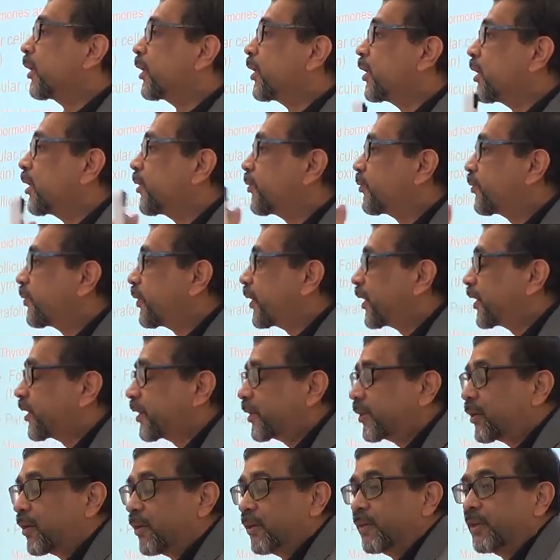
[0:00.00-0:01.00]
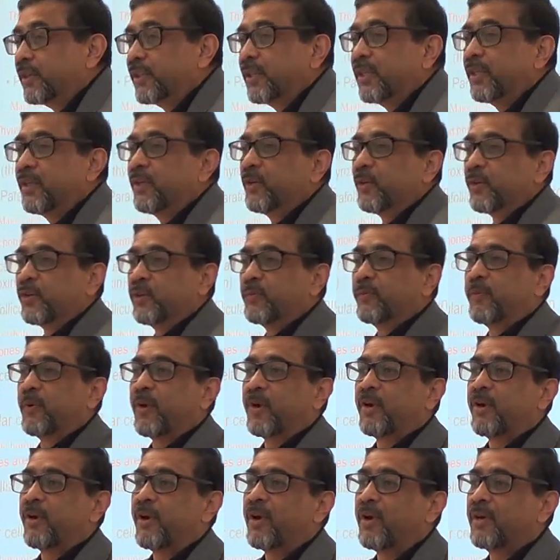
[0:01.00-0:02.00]
if it continues for a
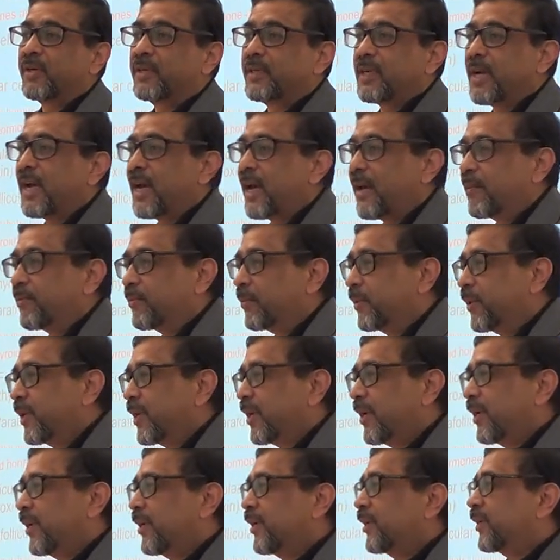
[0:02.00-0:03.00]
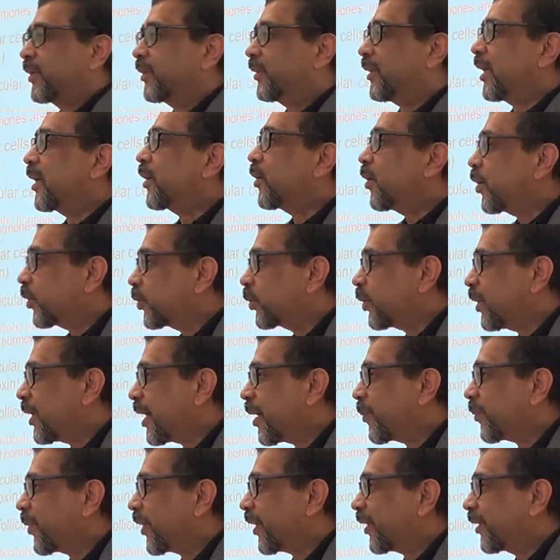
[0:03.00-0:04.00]
long time, then what will
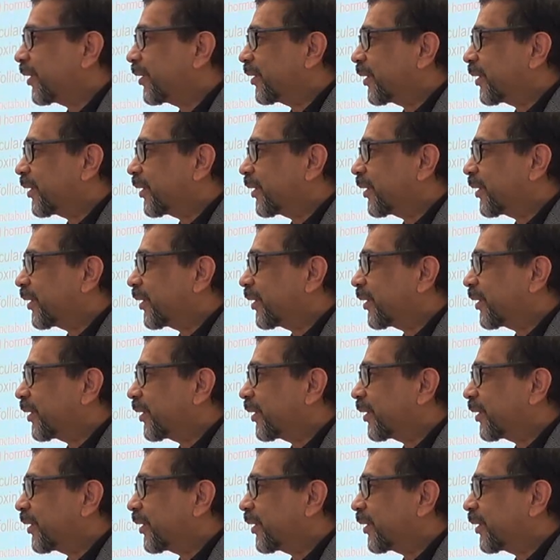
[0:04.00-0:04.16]
happen?